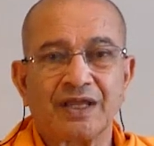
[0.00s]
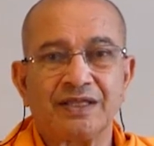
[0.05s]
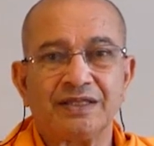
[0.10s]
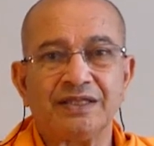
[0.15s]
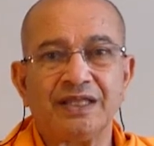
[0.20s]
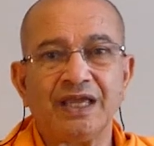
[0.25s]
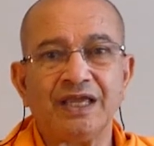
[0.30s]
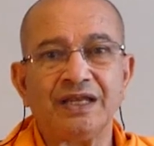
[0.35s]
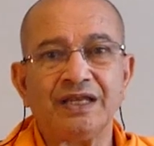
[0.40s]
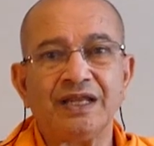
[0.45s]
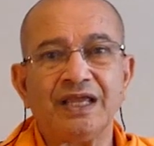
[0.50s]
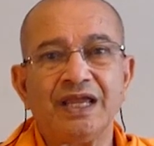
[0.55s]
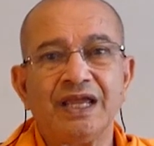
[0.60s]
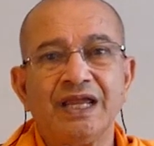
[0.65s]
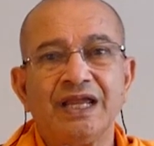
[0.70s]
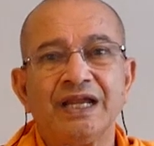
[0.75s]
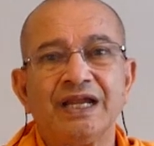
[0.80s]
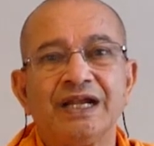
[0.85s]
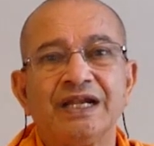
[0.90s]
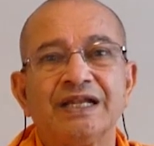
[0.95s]
then
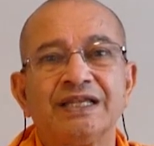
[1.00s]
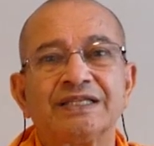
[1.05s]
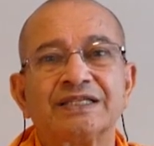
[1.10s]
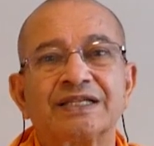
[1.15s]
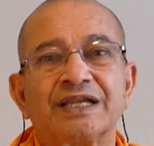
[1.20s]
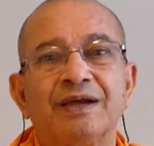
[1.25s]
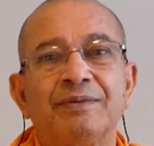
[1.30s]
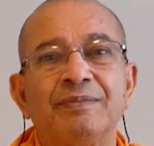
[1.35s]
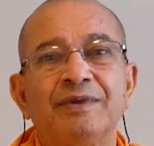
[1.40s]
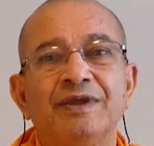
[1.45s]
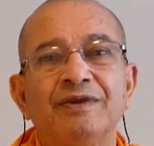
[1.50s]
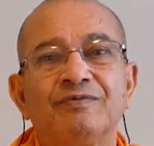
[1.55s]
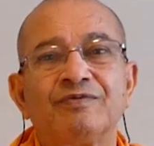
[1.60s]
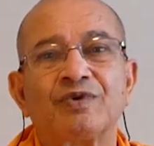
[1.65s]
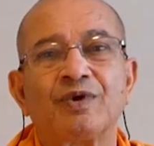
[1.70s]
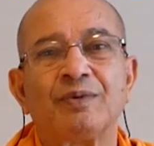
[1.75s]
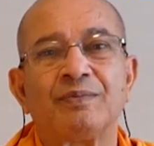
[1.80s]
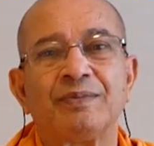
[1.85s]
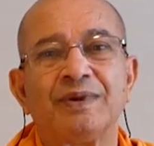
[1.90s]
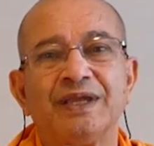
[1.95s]
it is coming
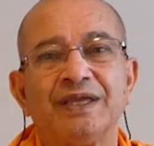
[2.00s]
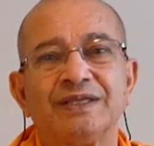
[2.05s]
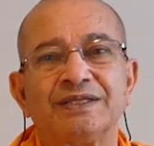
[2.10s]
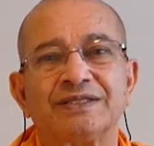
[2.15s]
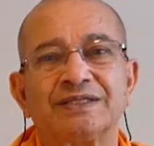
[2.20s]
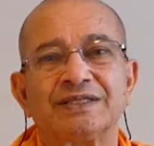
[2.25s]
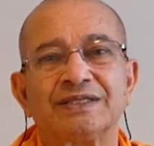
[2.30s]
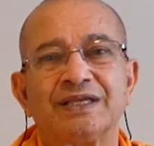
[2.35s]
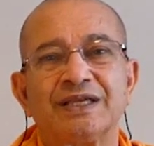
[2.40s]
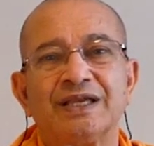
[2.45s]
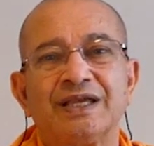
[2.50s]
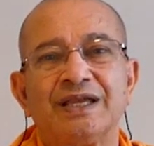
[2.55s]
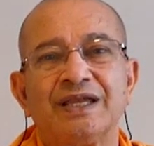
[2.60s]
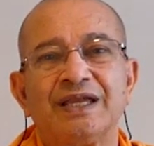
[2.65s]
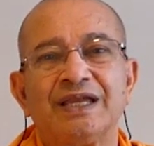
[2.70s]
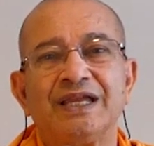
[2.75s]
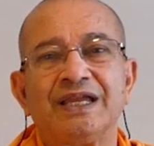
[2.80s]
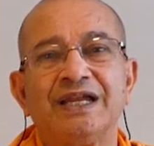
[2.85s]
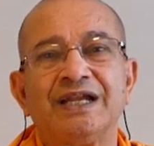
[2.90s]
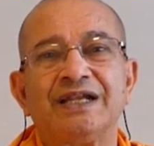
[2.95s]
from his
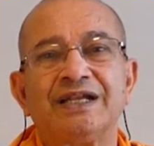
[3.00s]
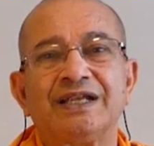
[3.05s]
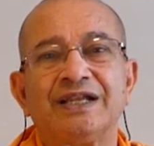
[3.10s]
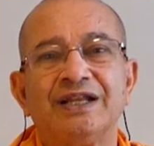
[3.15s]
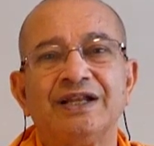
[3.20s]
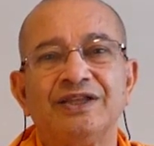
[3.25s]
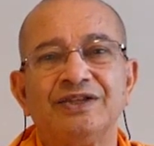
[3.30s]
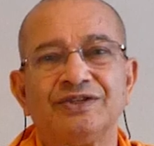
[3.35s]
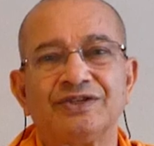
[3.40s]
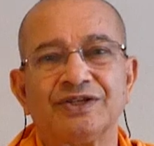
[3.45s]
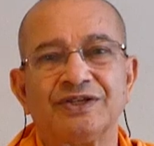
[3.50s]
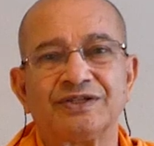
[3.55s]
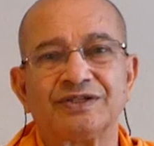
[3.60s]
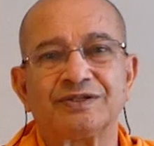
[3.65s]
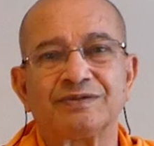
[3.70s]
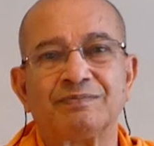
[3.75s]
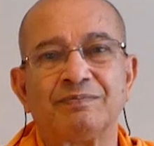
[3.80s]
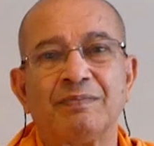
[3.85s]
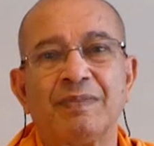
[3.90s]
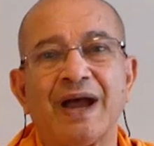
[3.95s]

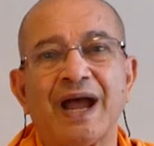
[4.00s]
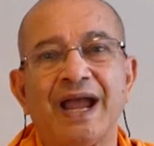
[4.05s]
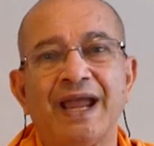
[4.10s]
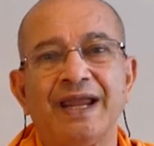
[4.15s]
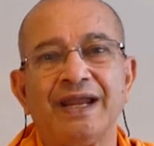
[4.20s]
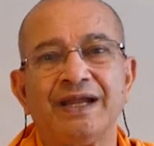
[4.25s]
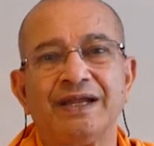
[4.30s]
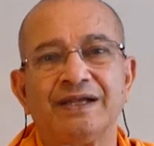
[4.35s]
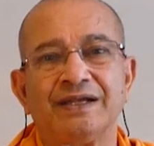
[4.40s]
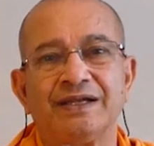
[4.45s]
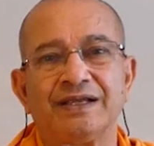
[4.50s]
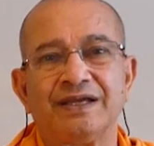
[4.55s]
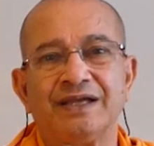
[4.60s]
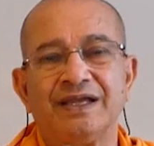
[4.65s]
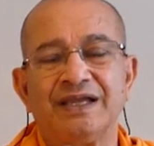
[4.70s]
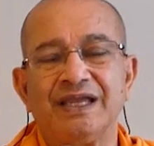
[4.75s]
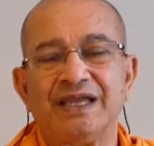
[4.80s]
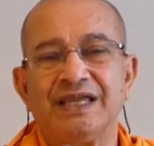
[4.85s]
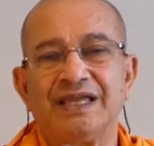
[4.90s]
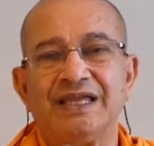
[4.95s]
intelligence, mind,
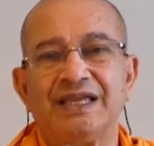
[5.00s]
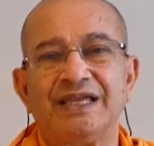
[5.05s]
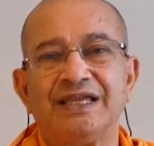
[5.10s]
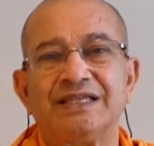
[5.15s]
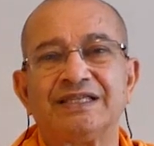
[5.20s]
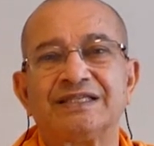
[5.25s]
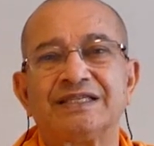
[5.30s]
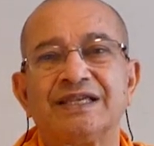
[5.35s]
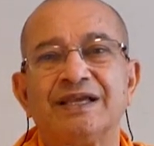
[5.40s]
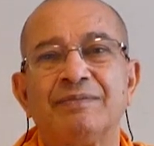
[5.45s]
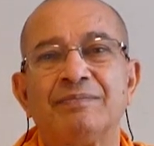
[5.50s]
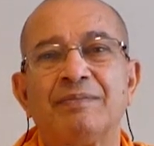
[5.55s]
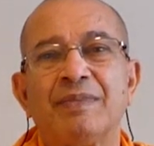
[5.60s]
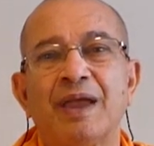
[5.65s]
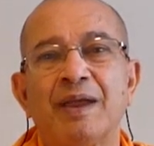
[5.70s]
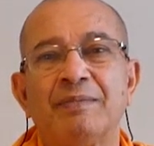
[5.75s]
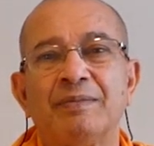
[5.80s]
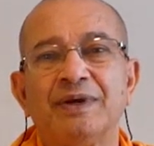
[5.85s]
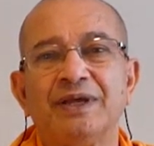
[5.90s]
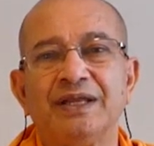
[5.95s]
his
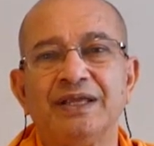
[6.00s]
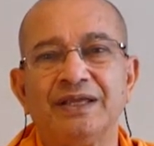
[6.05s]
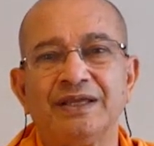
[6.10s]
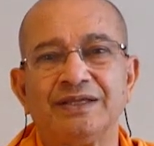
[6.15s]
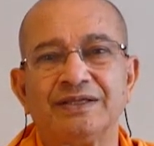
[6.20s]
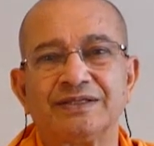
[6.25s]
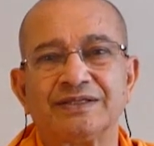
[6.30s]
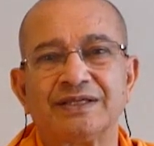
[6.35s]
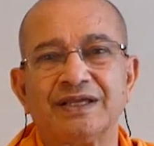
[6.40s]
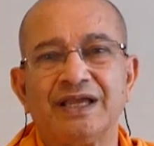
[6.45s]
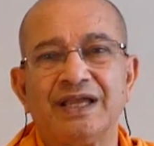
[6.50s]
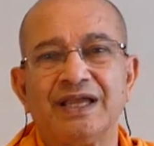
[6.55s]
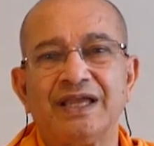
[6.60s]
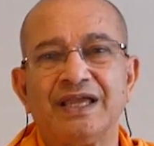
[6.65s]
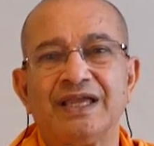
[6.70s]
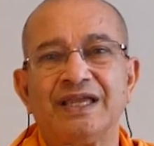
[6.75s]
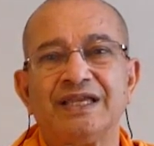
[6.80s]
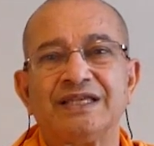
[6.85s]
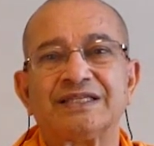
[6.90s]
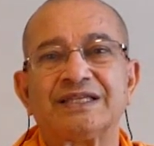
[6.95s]
memories,
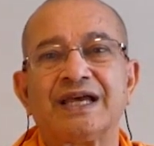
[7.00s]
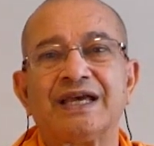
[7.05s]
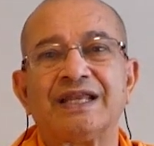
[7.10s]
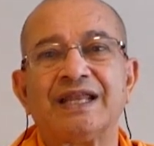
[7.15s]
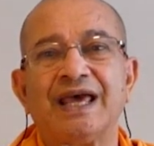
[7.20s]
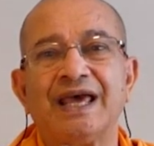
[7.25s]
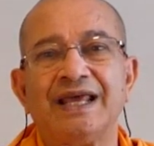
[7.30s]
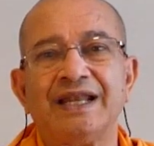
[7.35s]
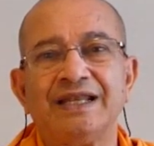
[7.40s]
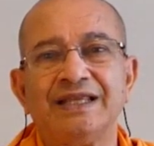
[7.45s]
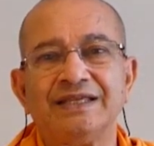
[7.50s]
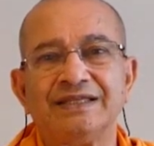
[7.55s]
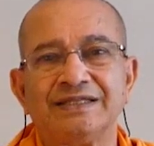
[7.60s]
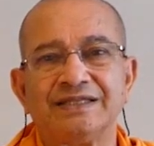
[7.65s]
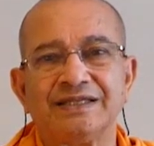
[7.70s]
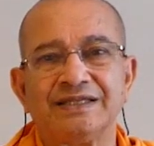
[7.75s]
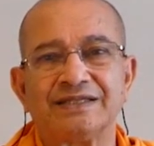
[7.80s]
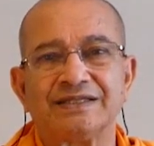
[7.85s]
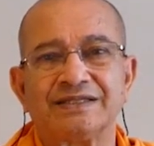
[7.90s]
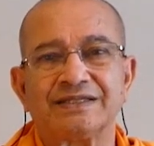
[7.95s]
his
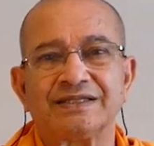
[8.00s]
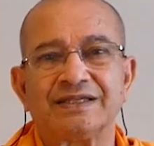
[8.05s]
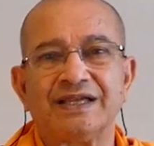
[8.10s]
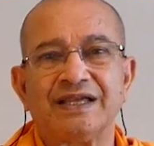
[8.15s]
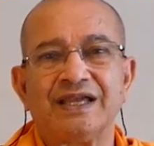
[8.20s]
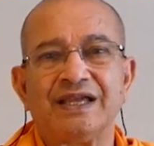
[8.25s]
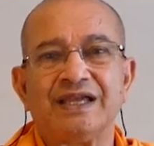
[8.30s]
analysis,